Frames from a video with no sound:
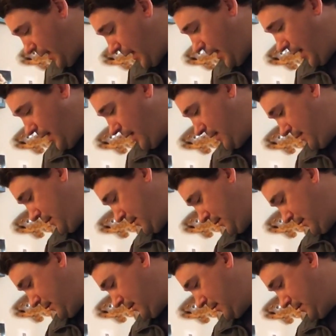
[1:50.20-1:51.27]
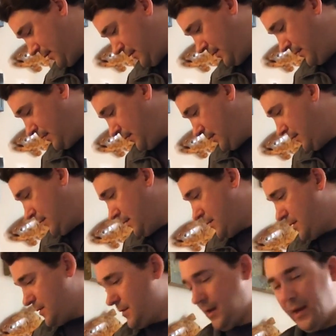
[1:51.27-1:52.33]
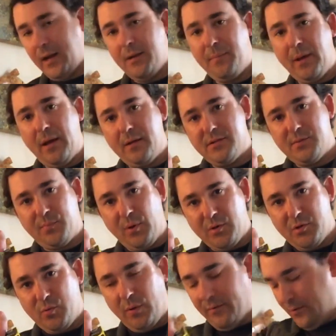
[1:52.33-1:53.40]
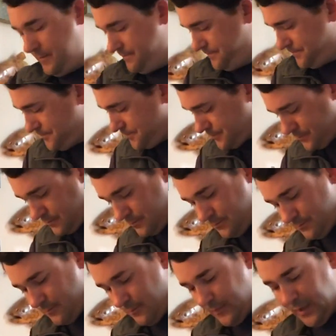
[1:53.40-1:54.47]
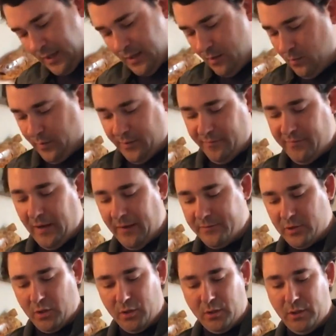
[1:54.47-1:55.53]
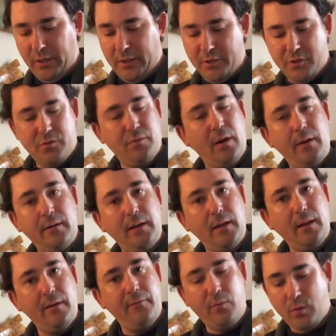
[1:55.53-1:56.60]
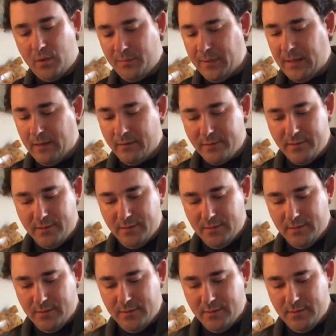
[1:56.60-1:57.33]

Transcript: this is an 80 pound Spro swivel with a 5-turn clinch just right on the end of that 40 pounds.